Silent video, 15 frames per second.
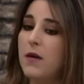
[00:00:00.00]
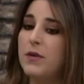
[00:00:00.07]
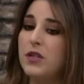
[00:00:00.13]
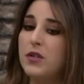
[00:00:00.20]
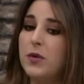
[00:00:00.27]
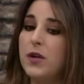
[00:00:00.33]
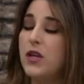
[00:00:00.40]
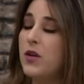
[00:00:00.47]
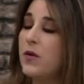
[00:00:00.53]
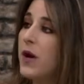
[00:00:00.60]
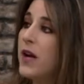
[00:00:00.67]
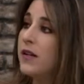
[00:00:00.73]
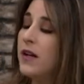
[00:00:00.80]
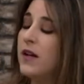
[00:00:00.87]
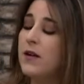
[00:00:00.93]
between
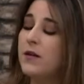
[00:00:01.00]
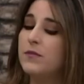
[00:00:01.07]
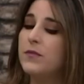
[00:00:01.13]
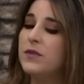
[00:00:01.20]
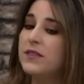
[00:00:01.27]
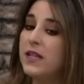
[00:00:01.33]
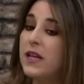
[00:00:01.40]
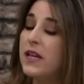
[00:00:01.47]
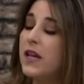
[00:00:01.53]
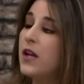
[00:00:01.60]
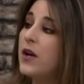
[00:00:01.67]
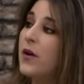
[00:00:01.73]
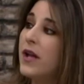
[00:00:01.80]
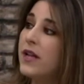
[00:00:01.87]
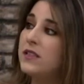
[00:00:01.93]
San
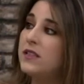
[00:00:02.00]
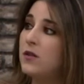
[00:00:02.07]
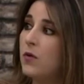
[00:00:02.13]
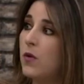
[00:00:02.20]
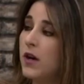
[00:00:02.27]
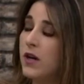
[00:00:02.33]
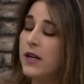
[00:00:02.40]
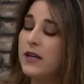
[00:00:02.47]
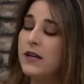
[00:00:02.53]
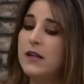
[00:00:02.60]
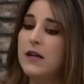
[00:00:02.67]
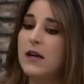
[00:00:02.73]
Diego and Tijuana.